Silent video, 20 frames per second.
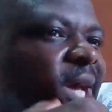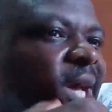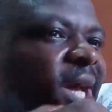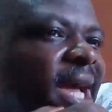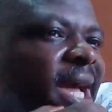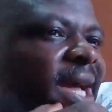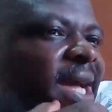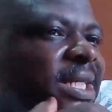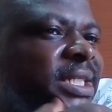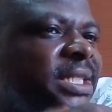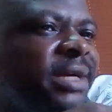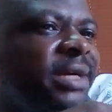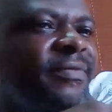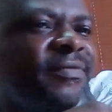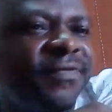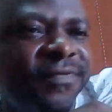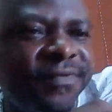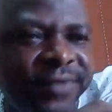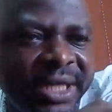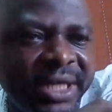and
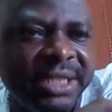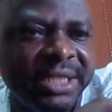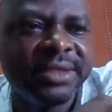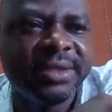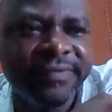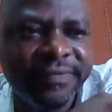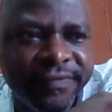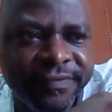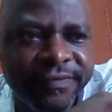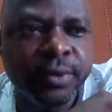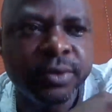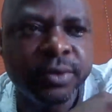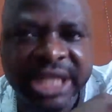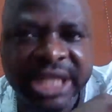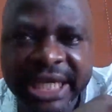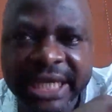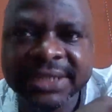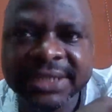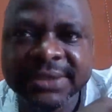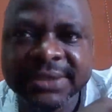
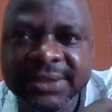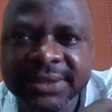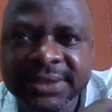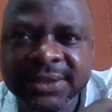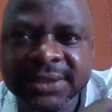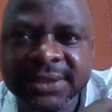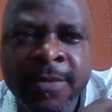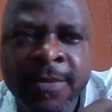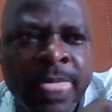faithfulness.